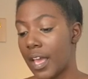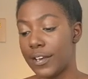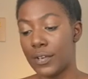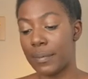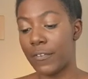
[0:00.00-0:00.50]

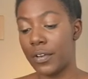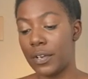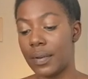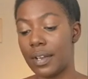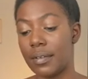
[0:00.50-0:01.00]
Do it before
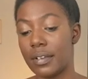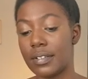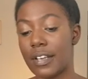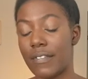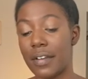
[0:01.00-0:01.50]
you can.
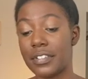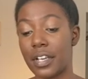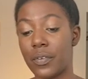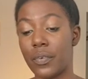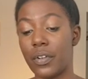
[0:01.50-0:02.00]
It's that
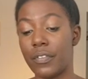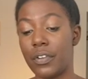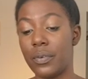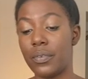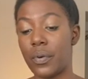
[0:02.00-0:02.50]
5-second rule. If
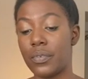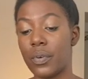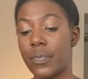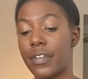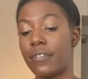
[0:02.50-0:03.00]
you don't do
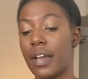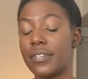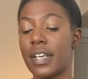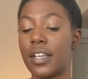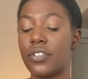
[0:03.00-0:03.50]
it within 5
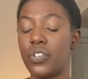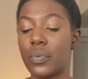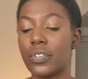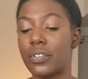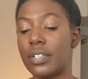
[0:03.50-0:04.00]
seconds, you
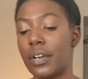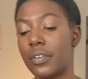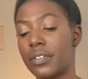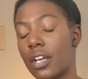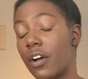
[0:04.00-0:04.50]
will start to doubt
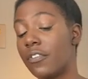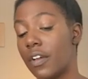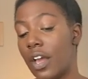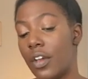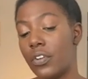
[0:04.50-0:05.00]

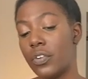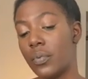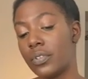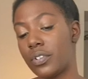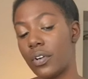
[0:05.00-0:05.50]
yourself. You
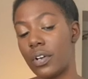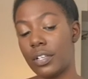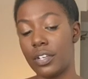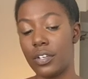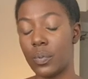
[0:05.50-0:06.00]

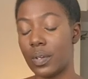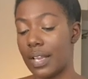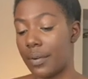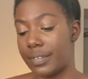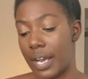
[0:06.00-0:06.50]
will
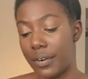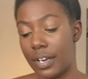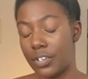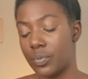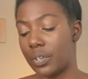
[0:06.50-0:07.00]
allow doubt
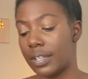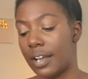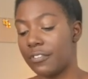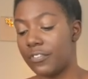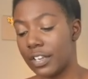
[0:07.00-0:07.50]
in, you will
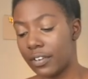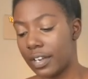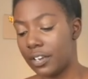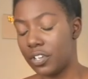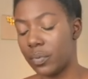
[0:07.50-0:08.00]
allow fear
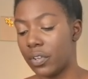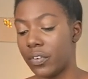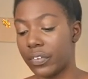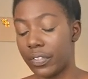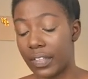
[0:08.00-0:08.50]
in, you will
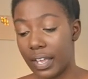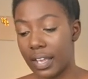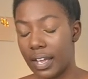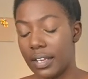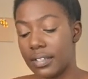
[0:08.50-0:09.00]
overthink
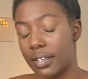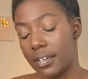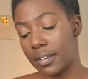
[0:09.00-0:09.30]
it.